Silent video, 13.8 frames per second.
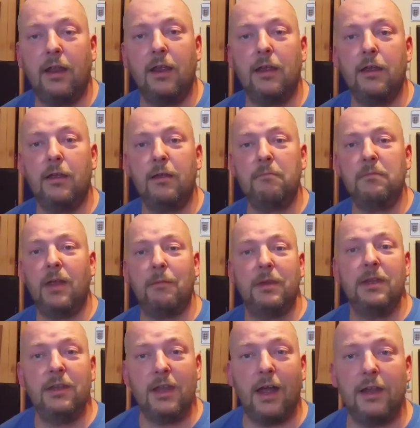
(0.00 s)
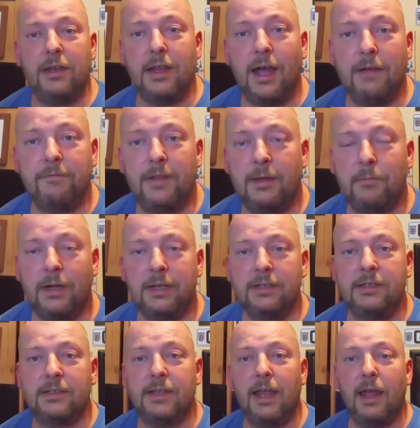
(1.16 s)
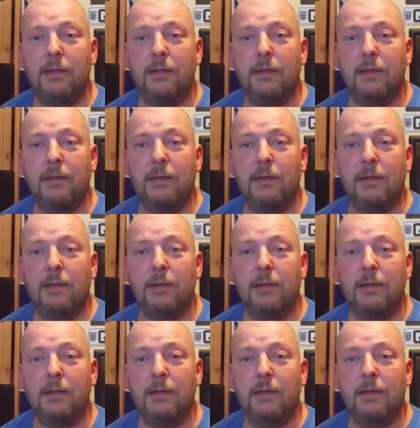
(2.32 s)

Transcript: I mean, you have that mindset.